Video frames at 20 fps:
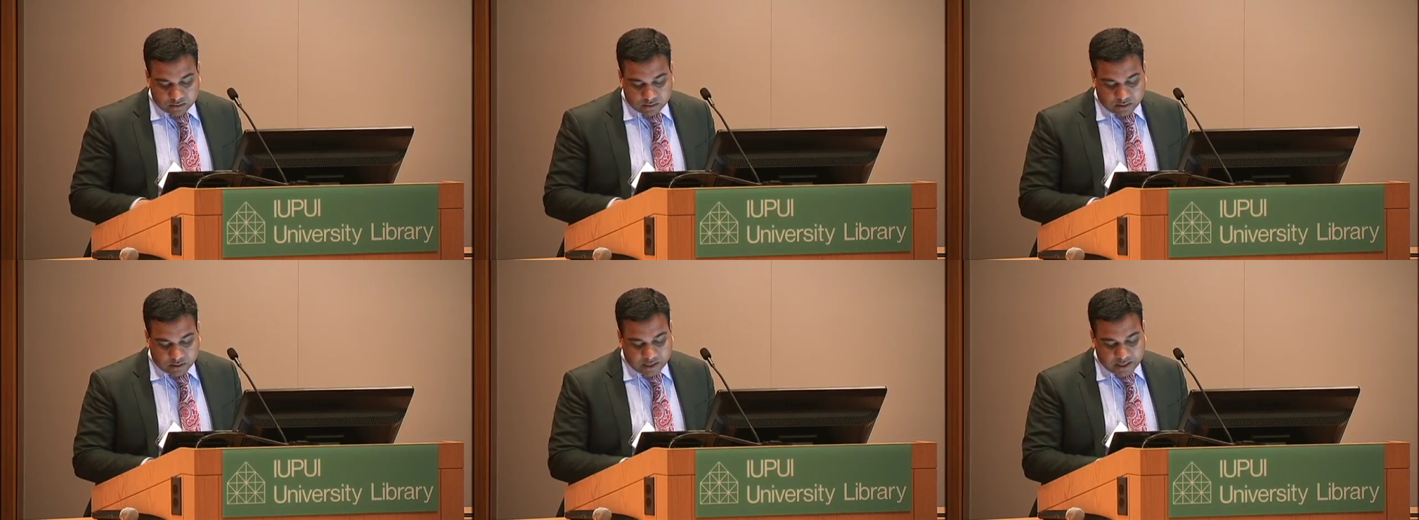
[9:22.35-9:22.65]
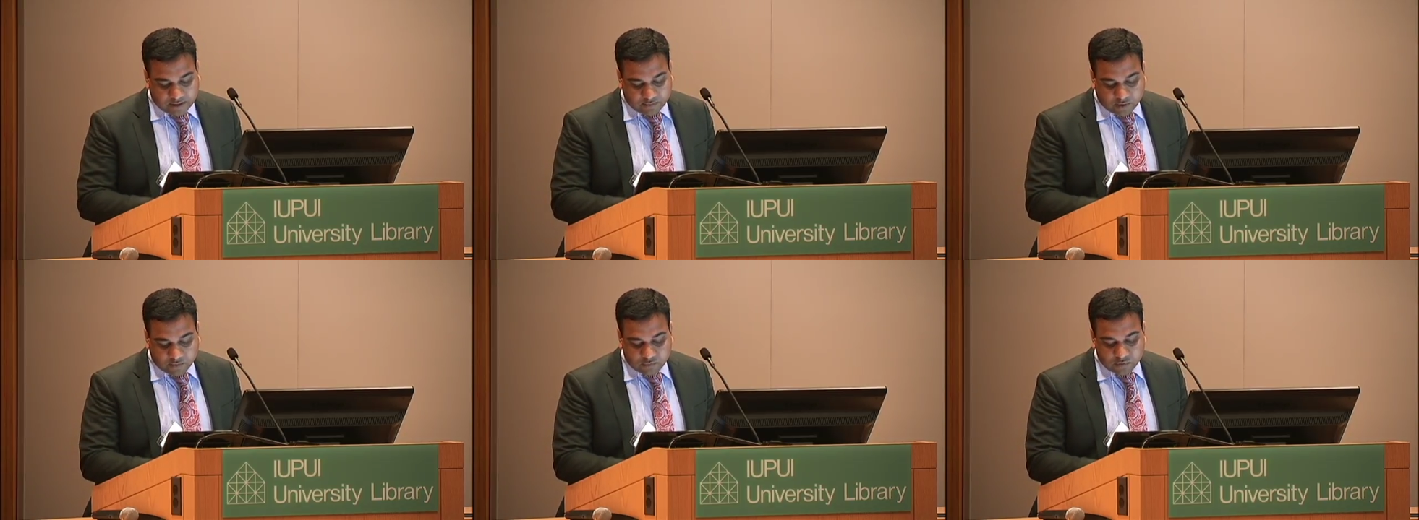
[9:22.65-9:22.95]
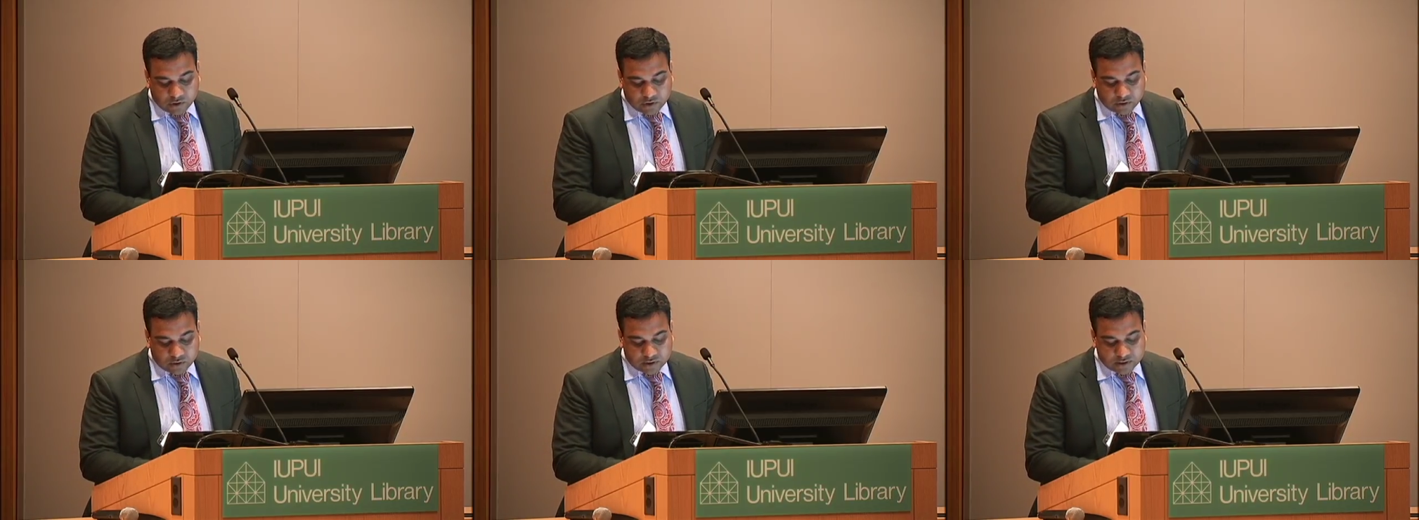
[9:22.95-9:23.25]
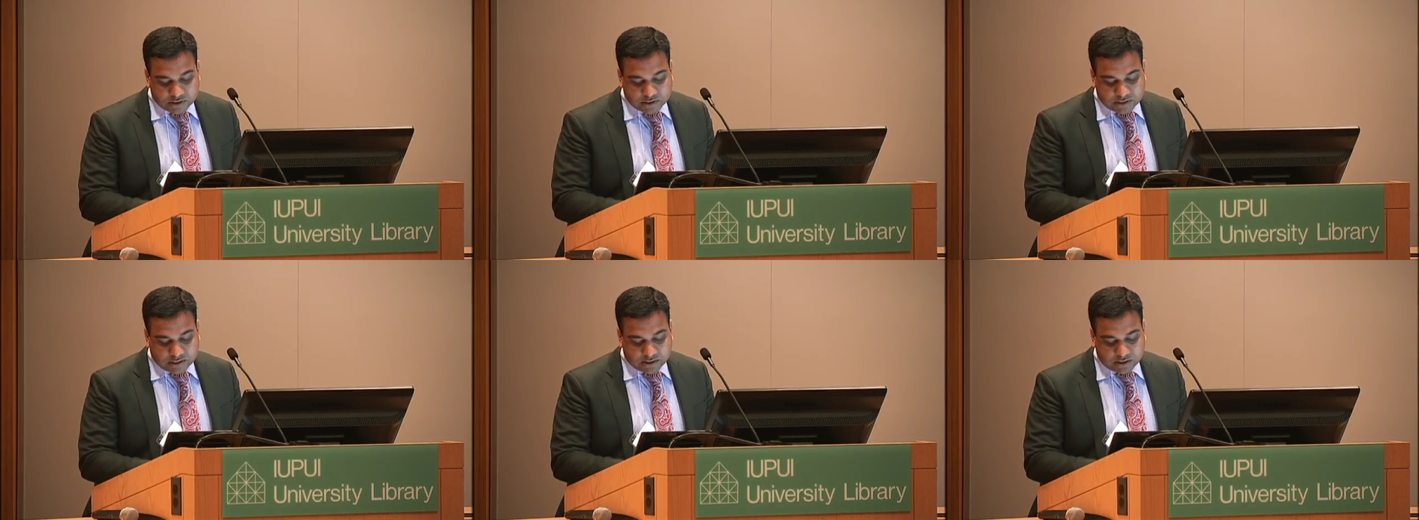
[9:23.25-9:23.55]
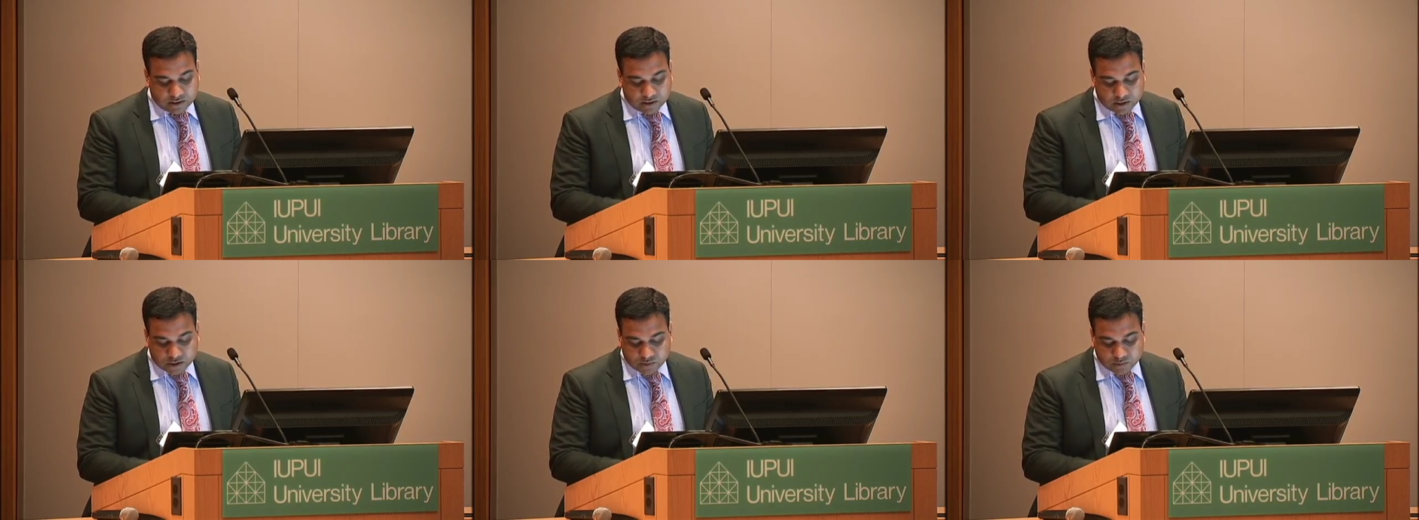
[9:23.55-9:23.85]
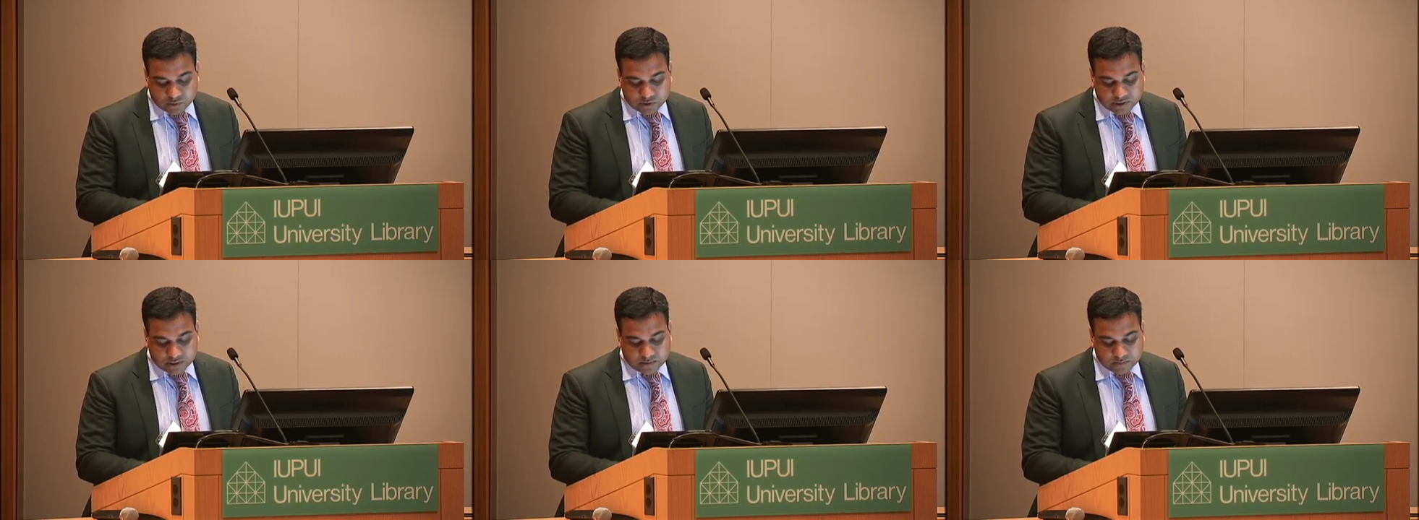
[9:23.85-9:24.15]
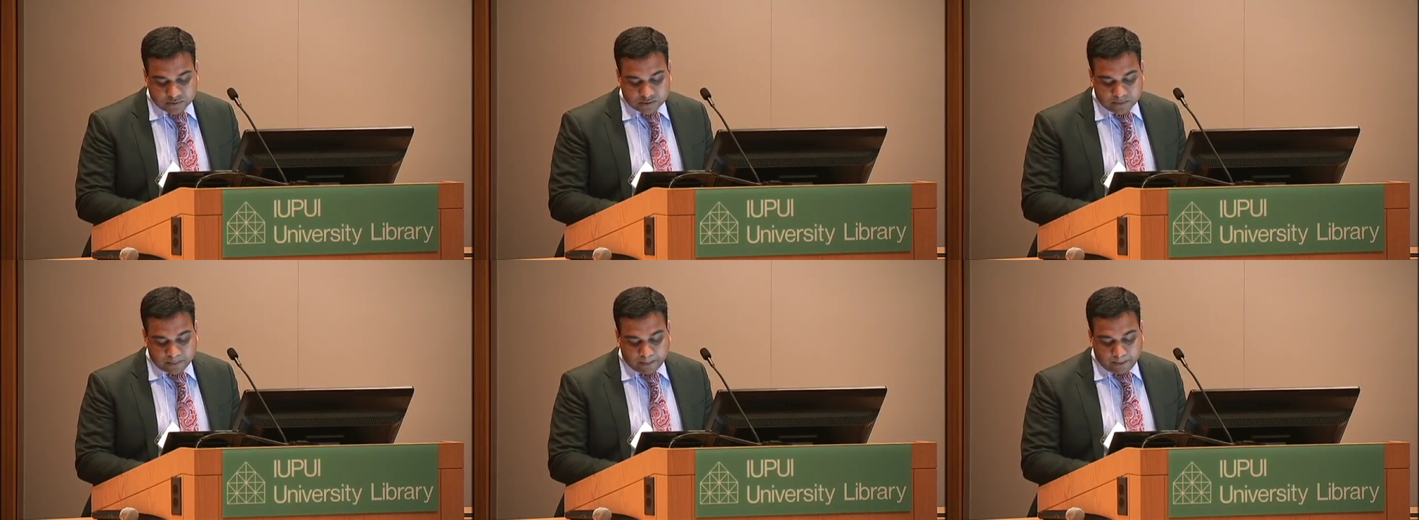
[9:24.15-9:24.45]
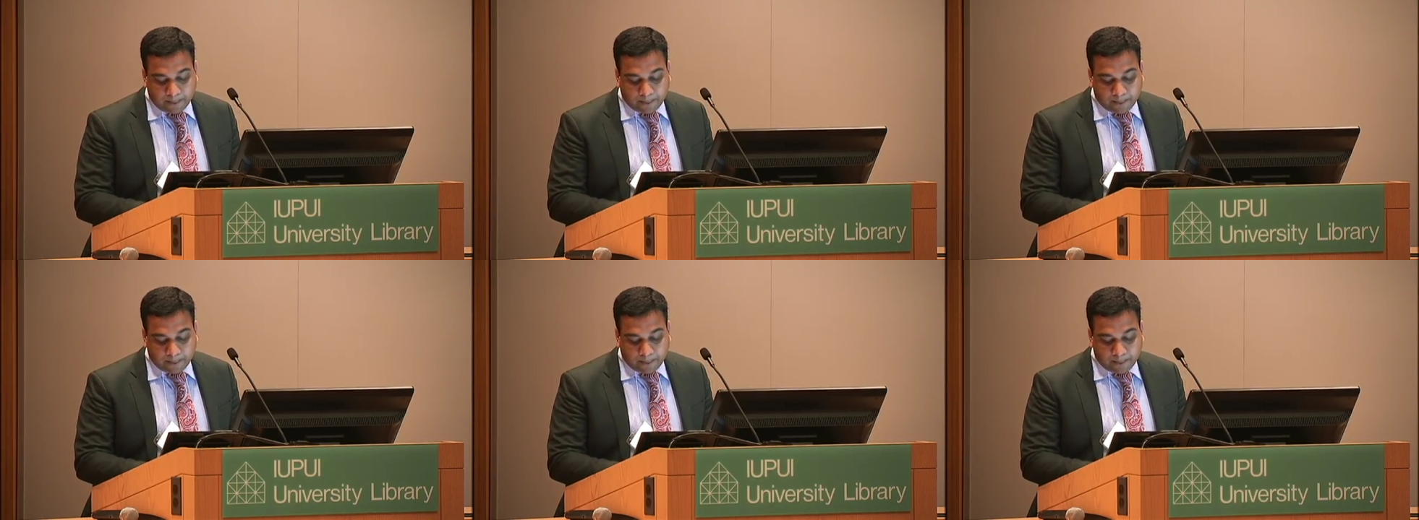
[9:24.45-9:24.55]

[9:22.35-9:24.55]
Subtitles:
I have often noticed that Turkish Muslims